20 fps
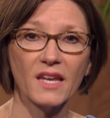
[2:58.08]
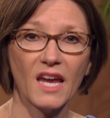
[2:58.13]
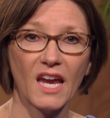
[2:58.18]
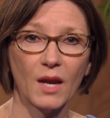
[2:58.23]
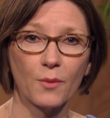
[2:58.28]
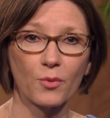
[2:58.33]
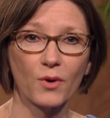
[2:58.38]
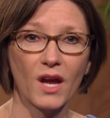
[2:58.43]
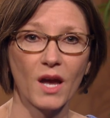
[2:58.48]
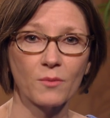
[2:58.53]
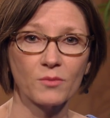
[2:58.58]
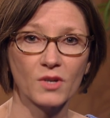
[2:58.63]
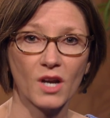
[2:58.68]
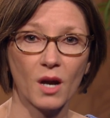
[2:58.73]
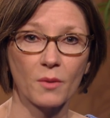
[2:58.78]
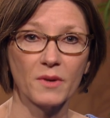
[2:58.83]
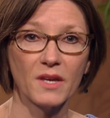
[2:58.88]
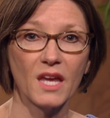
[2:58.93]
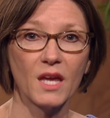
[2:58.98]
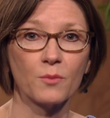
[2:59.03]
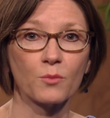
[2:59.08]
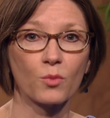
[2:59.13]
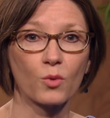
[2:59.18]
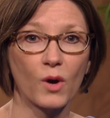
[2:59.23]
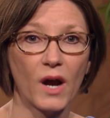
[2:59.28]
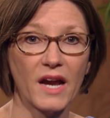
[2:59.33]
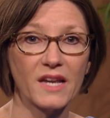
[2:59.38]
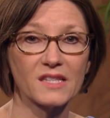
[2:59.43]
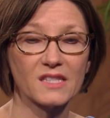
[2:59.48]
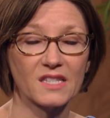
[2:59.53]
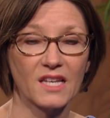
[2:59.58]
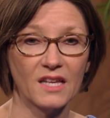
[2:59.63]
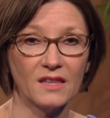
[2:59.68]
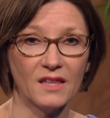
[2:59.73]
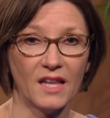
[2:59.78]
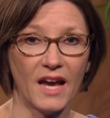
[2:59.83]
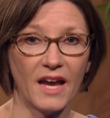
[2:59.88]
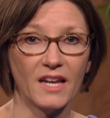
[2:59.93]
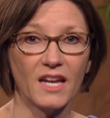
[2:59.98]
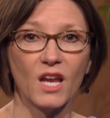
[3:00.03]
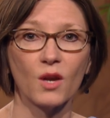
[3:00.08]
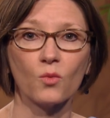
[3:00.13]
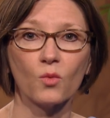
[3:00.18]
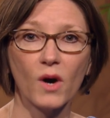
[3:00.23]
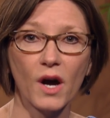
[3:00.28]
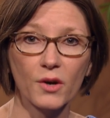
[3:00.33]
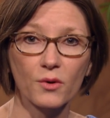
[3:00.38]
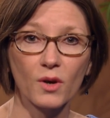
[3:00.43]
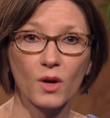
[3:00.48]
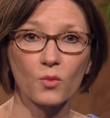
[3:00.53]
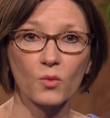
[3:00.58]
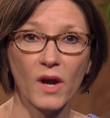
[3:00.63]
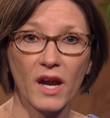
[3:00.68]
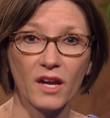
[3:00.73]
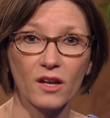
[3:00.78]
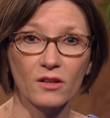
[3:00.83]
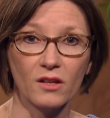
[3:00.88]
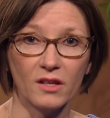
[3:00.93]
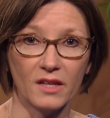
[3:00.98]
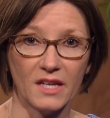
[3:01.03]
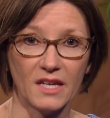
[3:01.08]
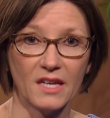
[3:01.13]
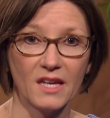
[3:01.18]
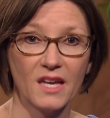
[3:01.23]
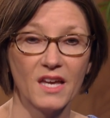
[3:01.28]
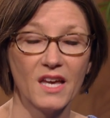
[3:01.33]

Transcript: Abraham Darby in bright sunlight and water it regularly,